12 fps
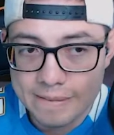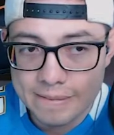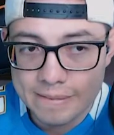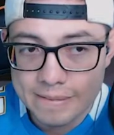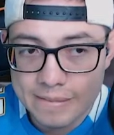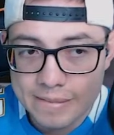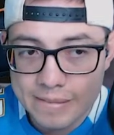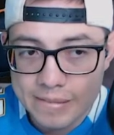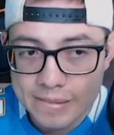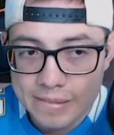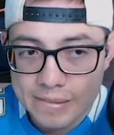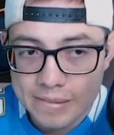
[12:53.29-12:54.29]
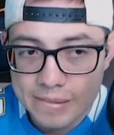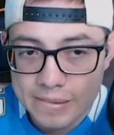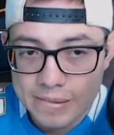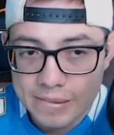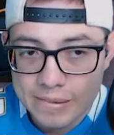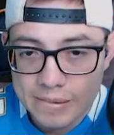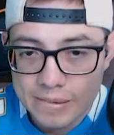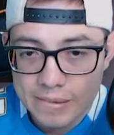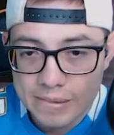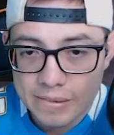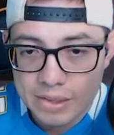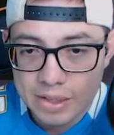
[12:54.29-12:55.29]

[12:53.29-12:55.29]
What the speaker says: [no speech]